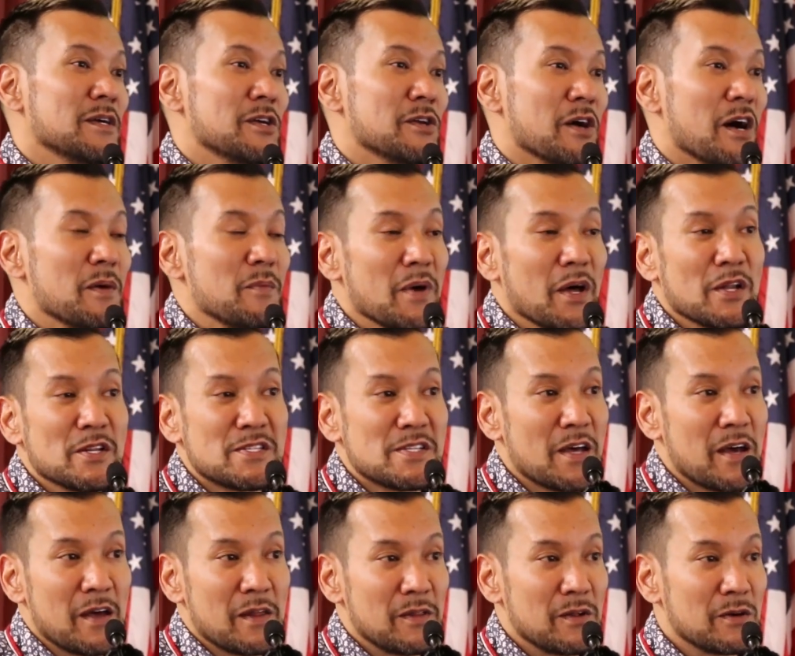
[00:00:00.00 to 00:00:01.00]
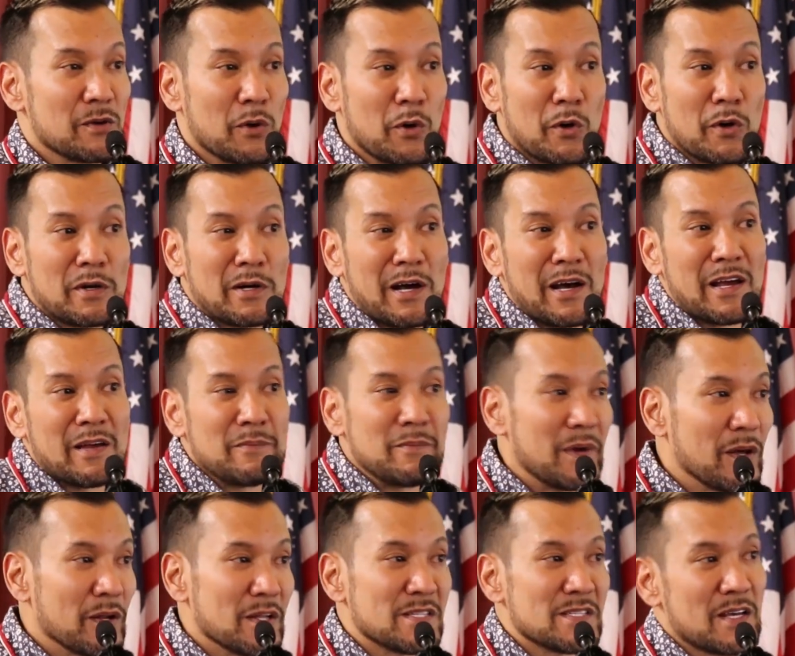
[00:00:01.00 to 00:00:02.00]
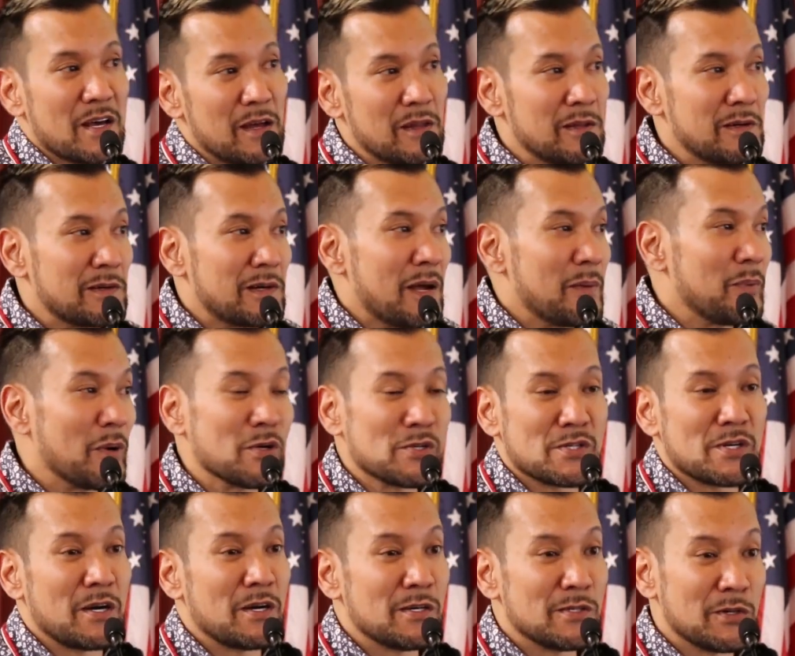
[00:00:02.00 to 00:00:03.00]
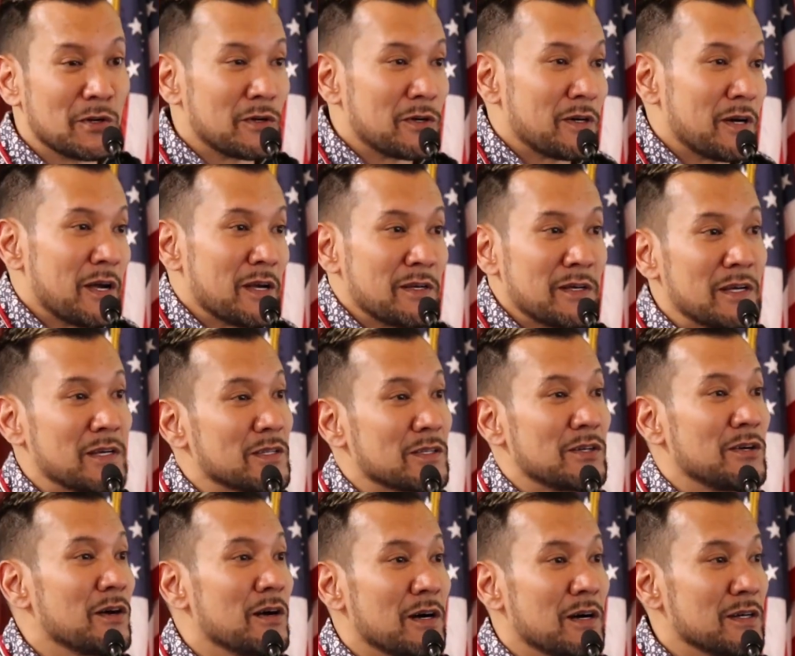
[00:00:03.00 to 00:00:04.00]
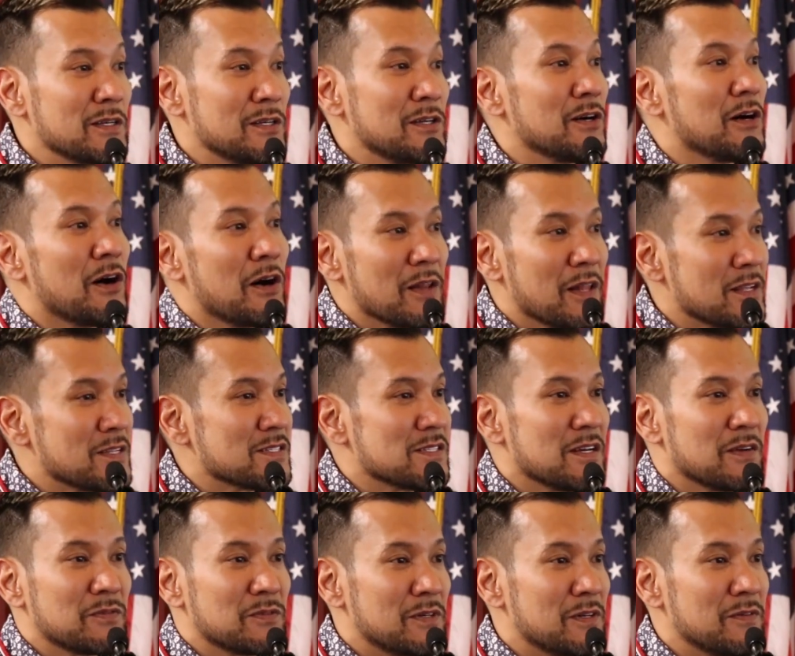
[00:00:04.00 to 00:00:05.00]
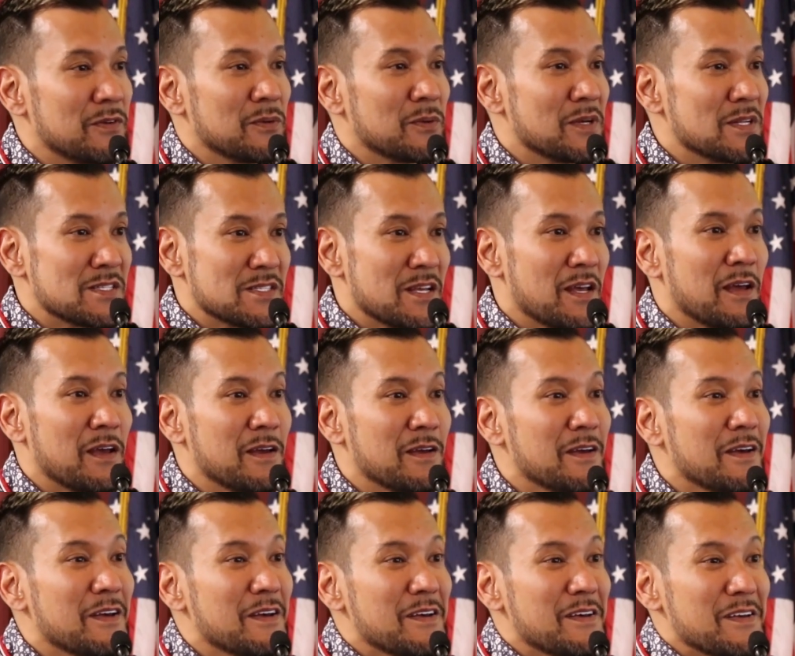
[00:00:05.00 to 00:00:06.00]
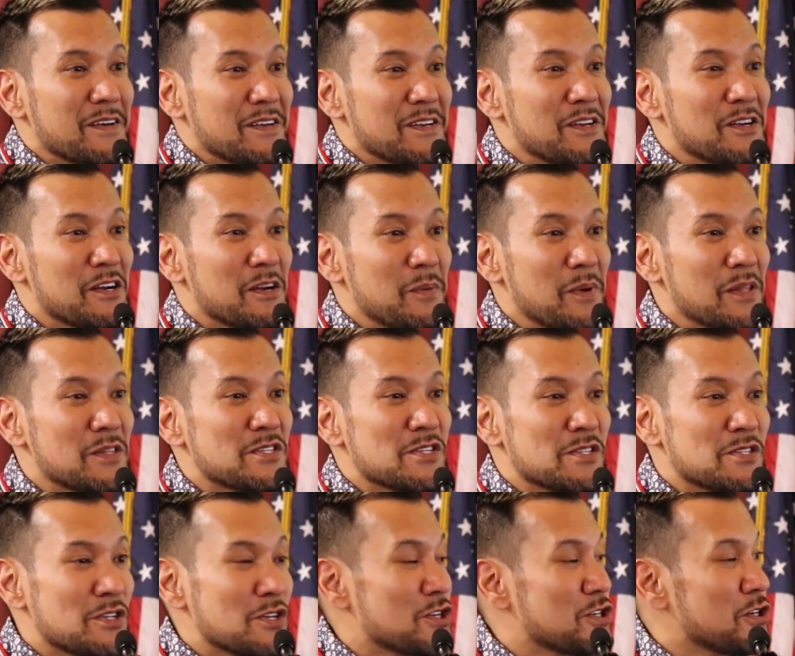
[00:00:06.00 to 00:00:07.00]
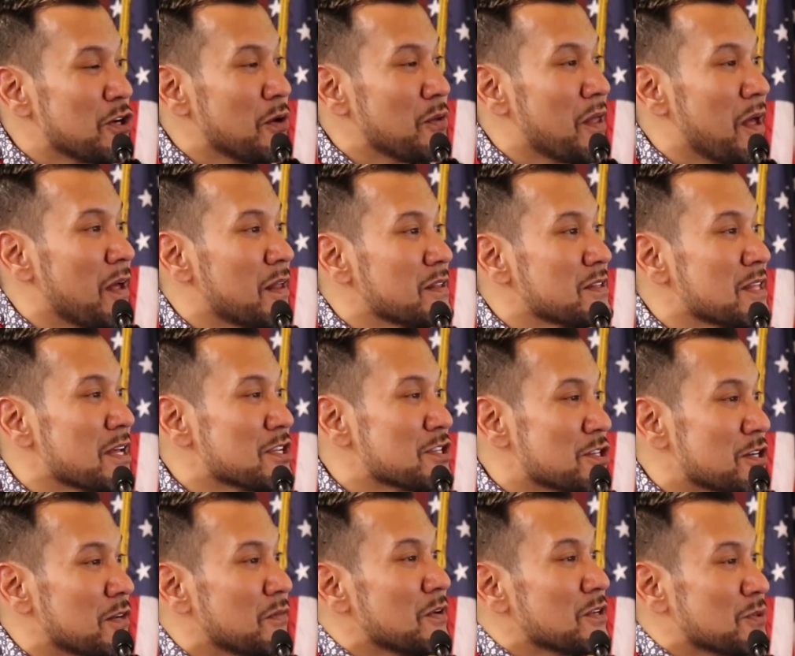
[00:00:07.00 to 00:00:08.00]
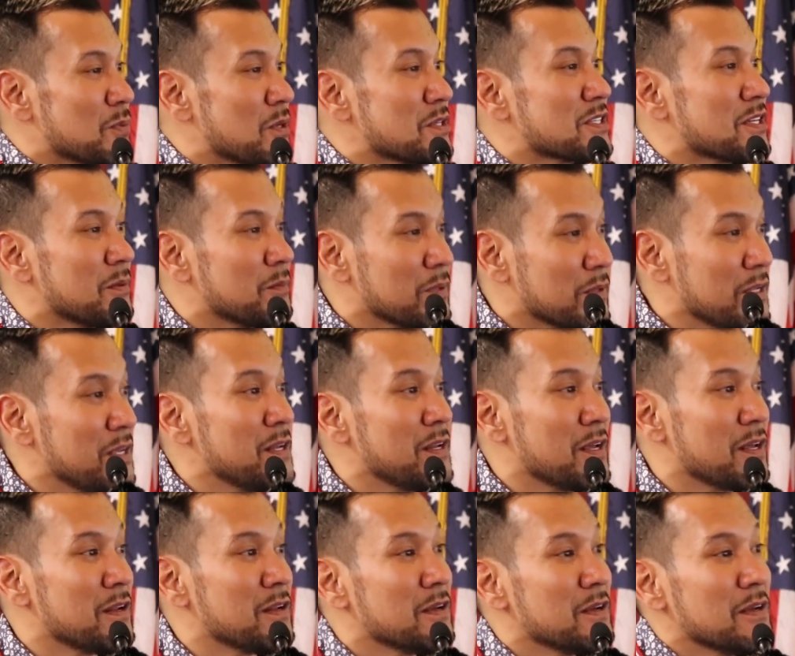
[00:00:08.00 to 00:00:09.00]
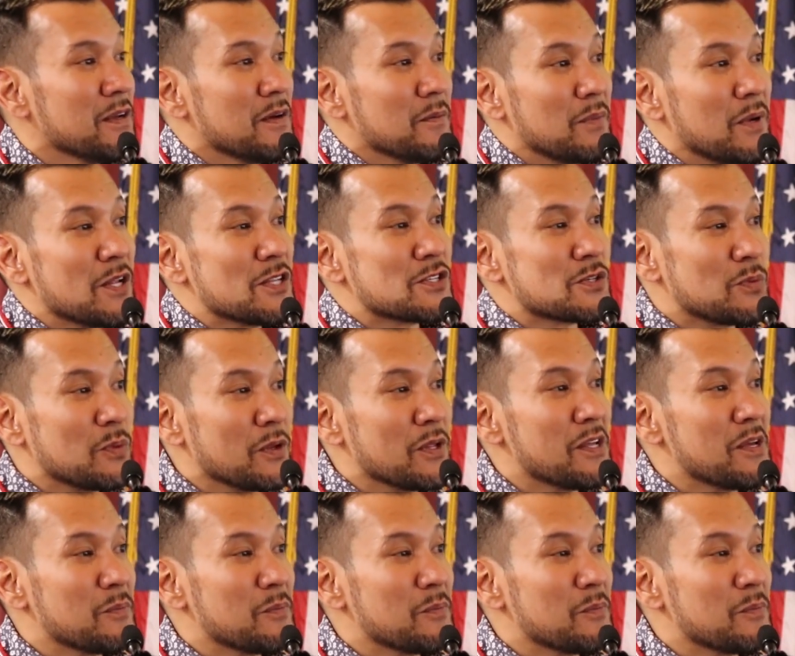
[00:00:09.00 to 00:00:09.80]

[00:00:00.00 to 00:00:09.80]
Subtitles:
I mailed it to Heather, or I mailed it to Heather, I posted it on her door, I kicked her dog, all that stuff, whatever you want to say, to show that that service was completed, but it's really